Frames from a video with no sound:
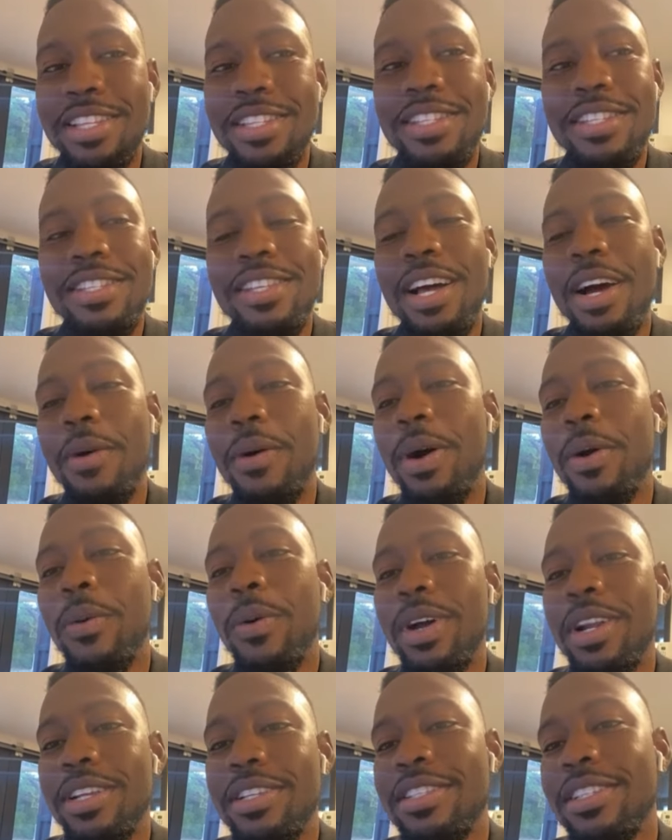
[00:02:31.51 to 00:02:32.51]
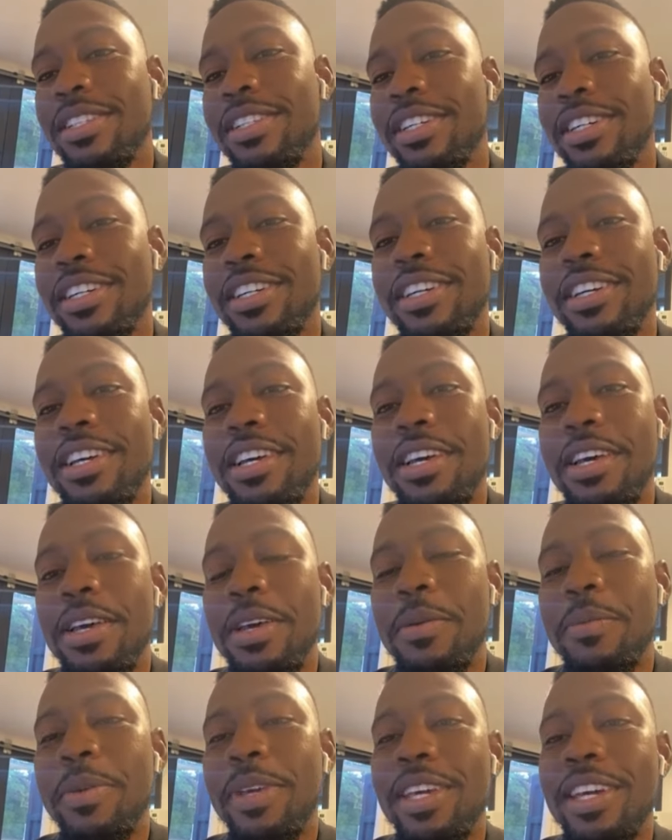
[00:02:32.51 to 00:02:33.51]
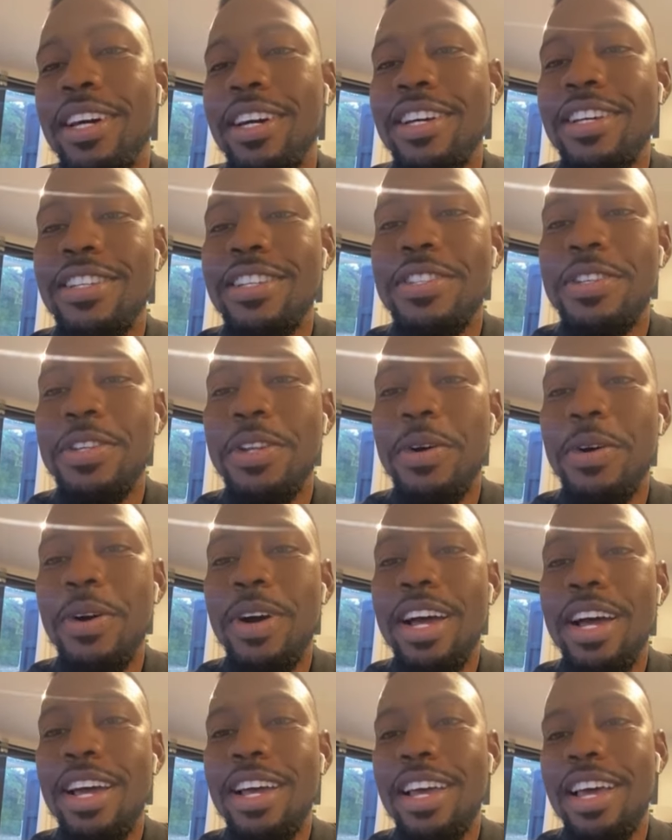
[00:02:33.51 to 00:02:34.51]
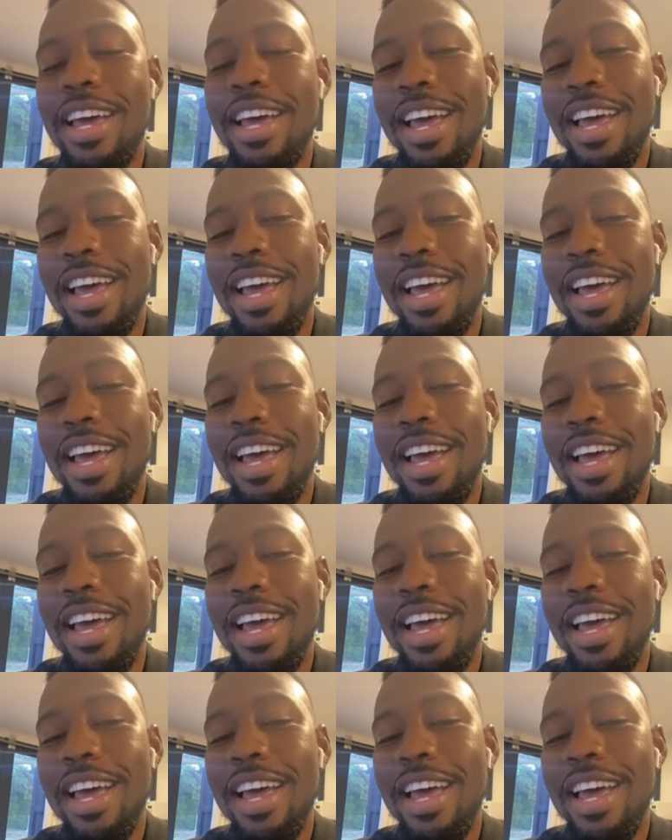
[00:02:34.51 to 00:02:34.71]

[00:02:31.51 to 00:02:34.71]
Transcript: this is how I want it to look, because you know